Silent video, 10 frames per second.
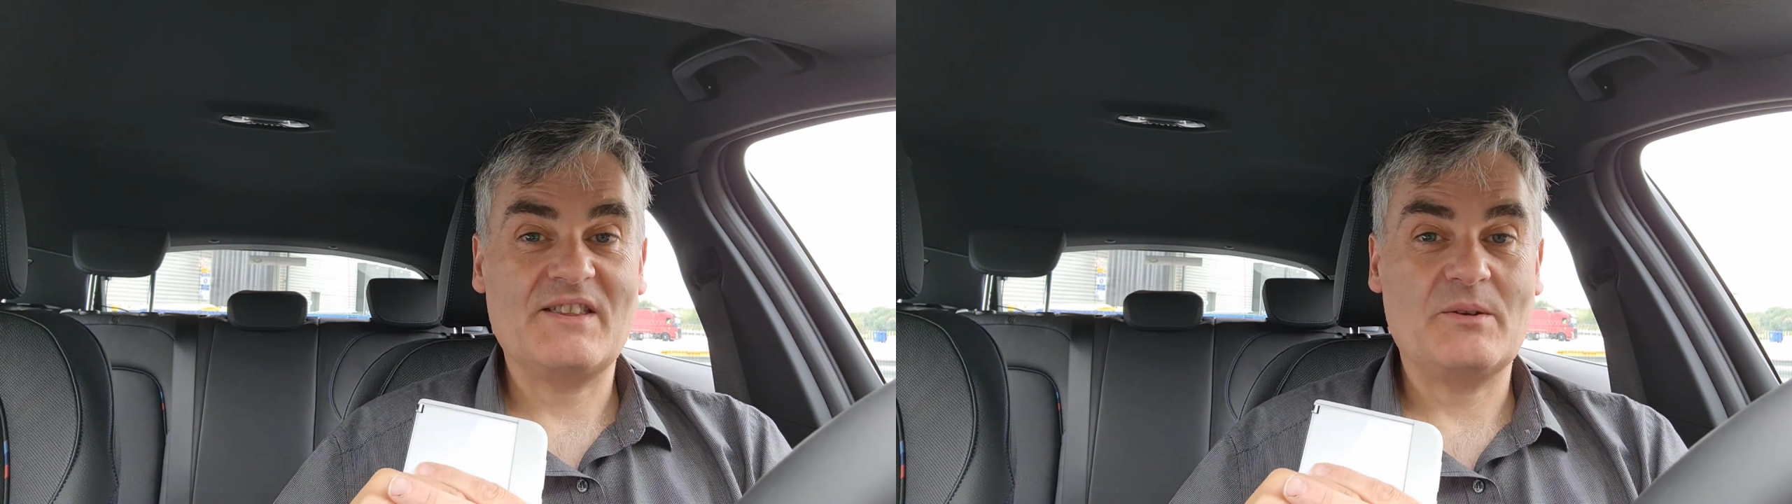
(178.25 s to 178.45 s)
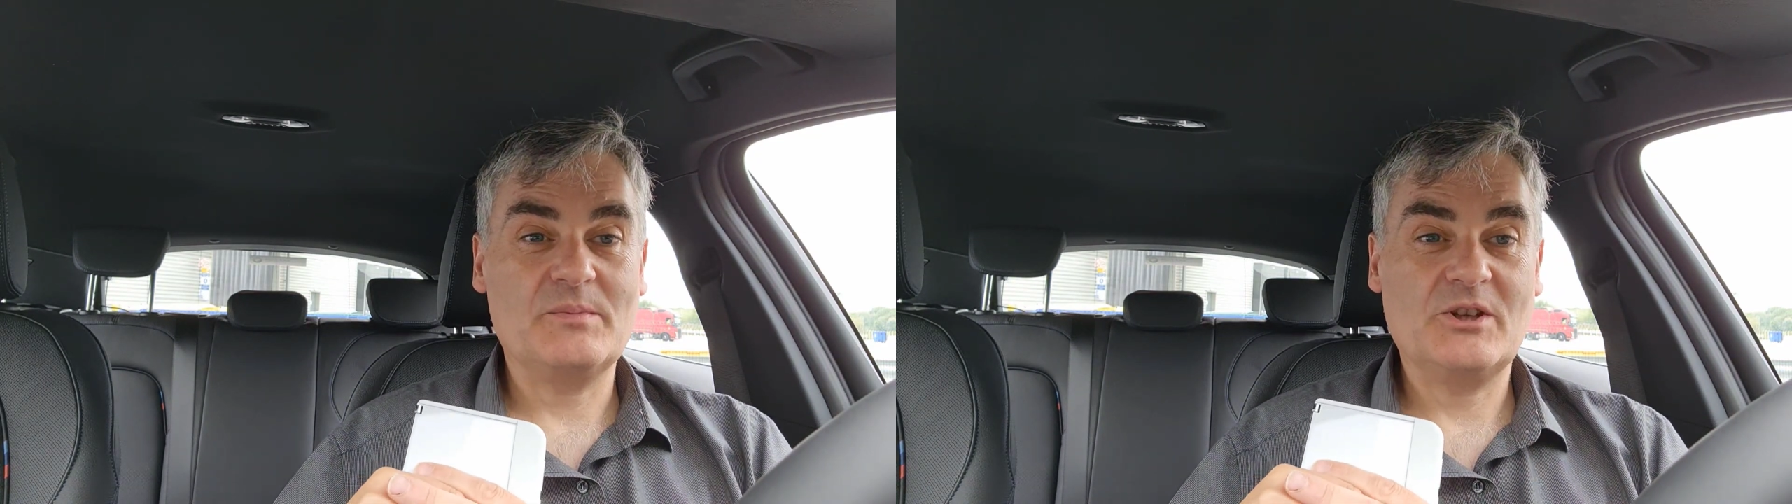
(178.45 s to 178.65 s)

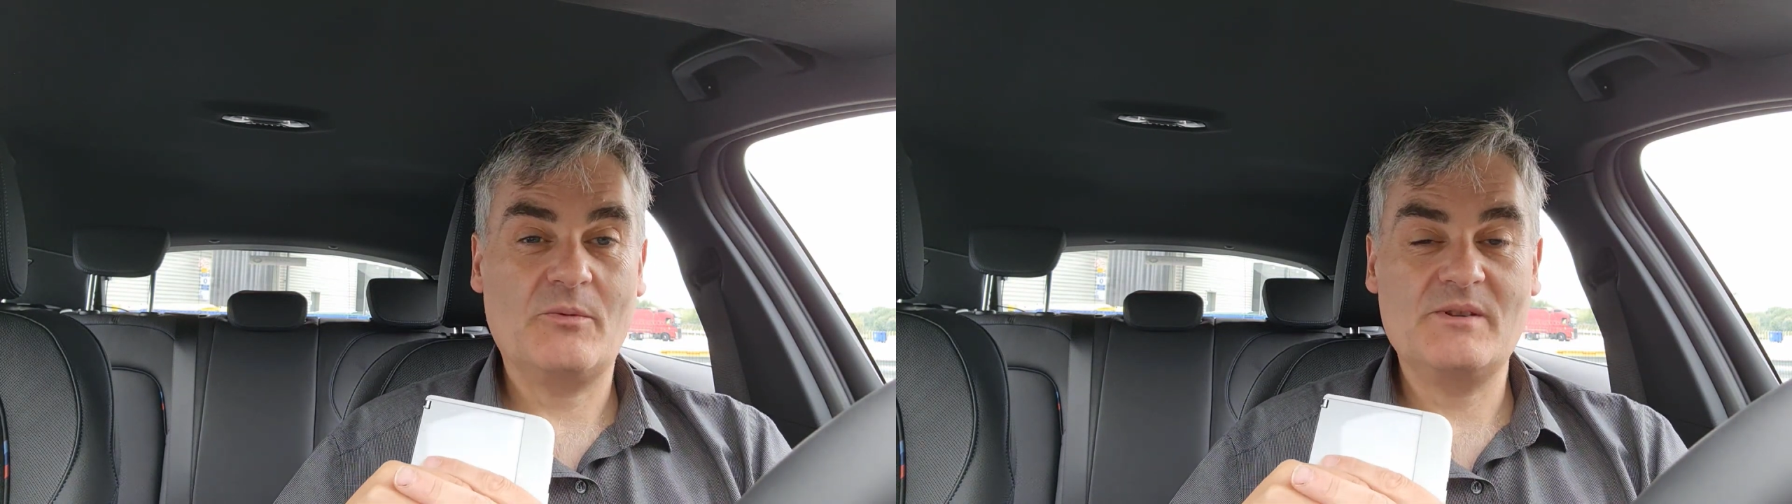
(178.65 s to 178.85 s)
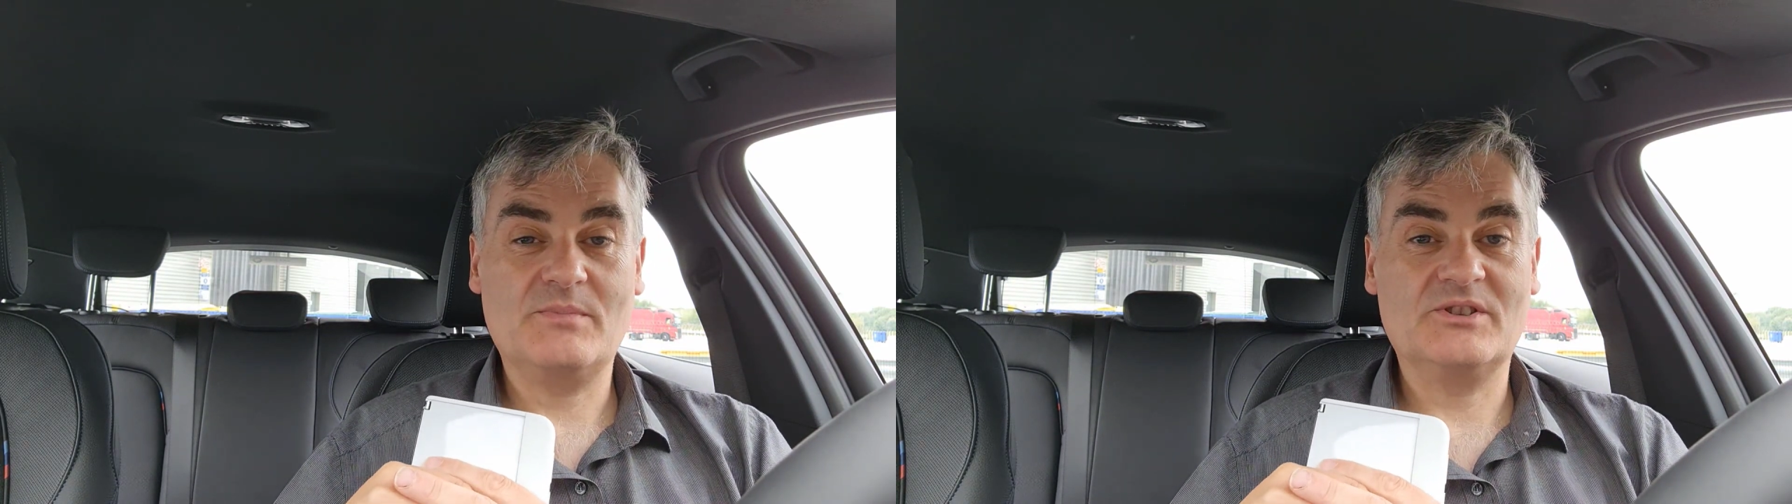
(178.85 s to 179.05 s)
that will be
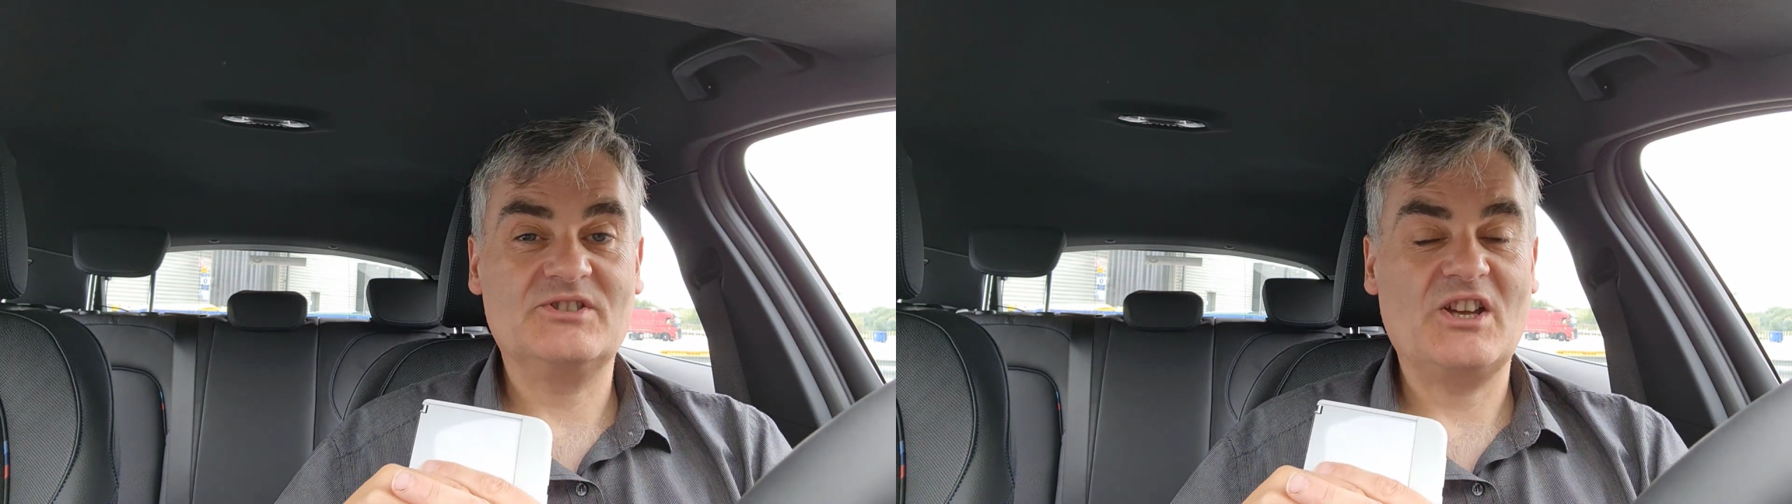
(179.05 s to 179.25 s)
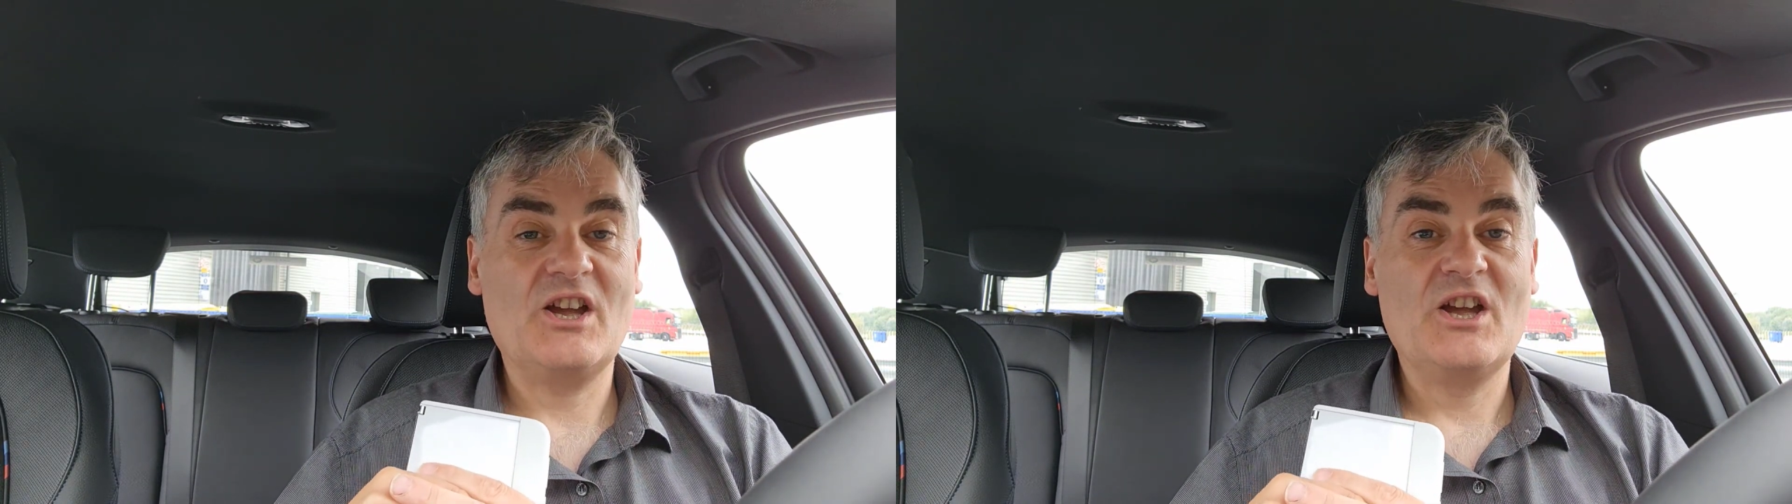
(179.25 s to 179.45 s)
coming,
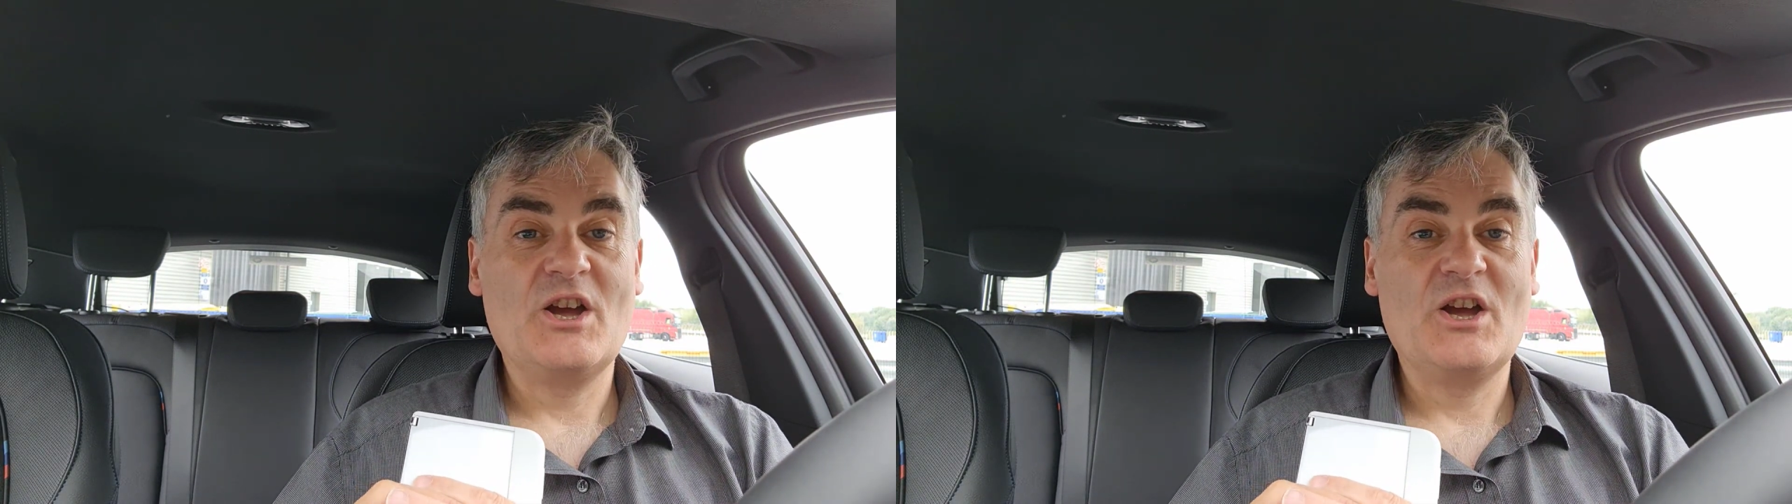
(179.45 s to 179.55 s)
but uh,